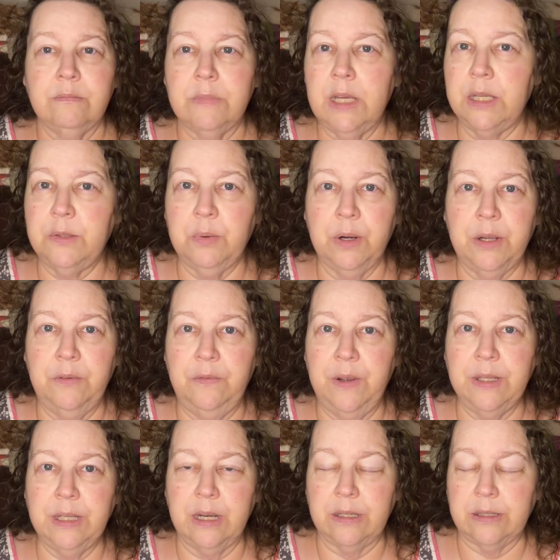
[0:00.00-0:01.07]
It's working
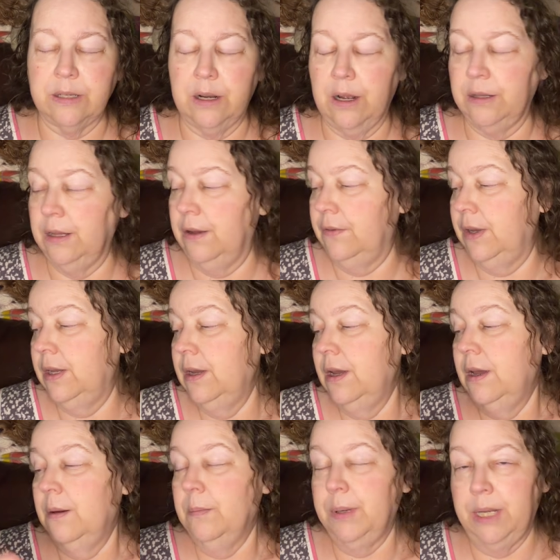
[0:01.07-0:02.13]
fantastic. I love it.
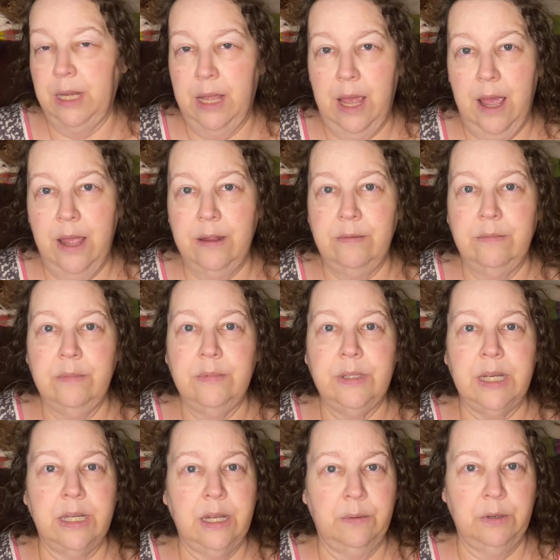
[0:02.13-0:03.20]
But again,
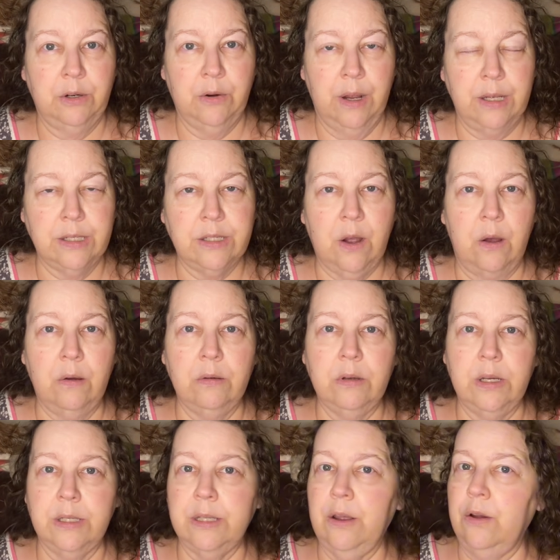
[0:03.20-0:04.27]
take that with a grain of salt,
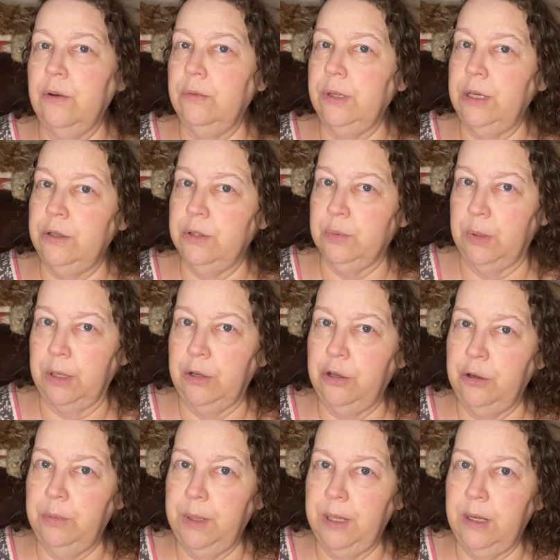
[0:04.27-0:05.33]
because I only use 1
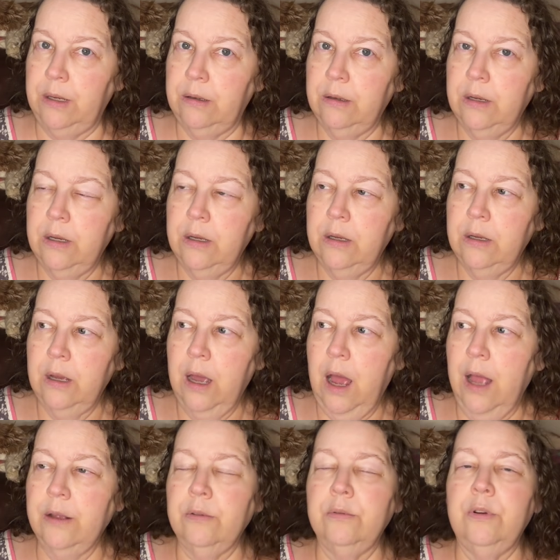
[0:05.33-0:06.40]
cube in it.
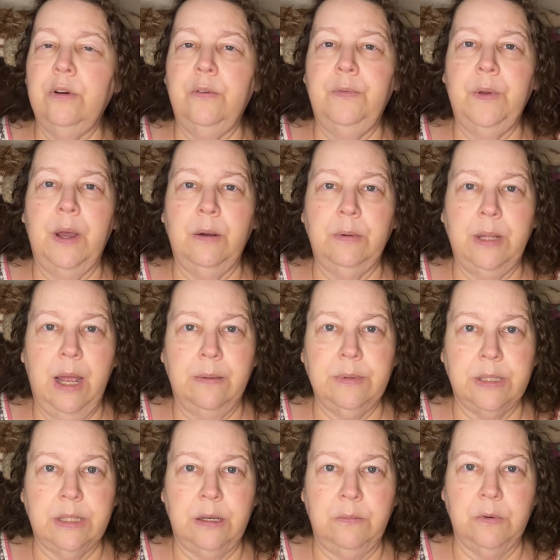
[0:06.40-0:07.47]
I don't know if I would have the
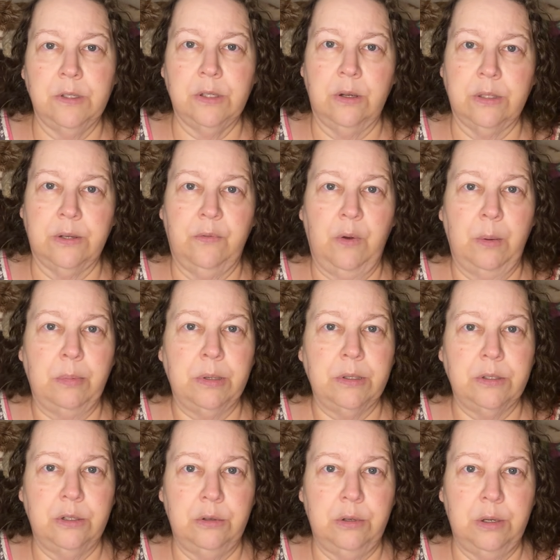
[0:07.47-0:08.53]
same results if I put
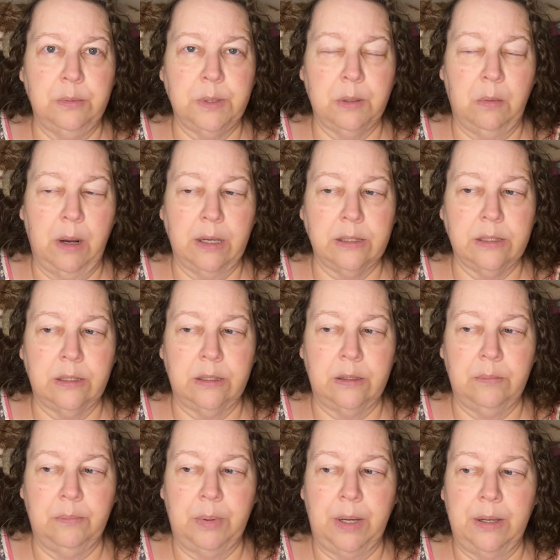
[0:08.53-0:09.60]
2 cubes of wax in it,
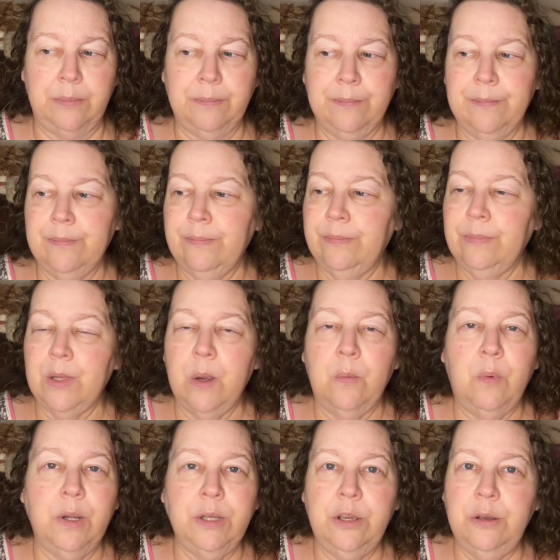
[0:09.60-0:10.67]
but
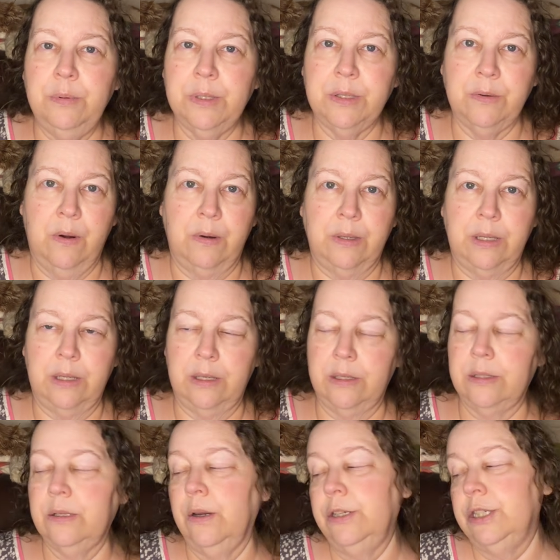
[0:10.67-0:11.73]
one cube is throwing in it.
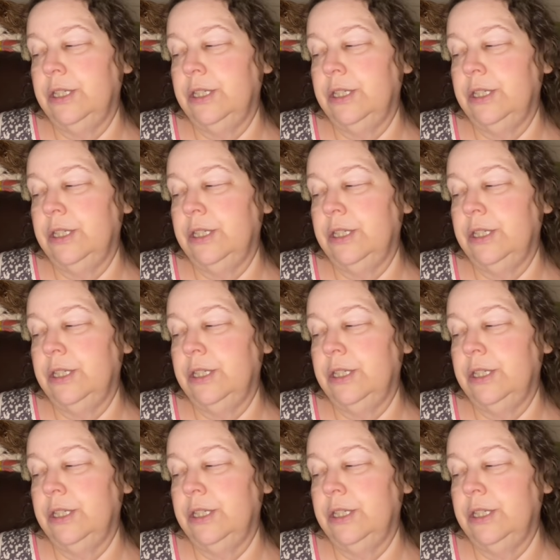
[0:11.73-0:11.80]
So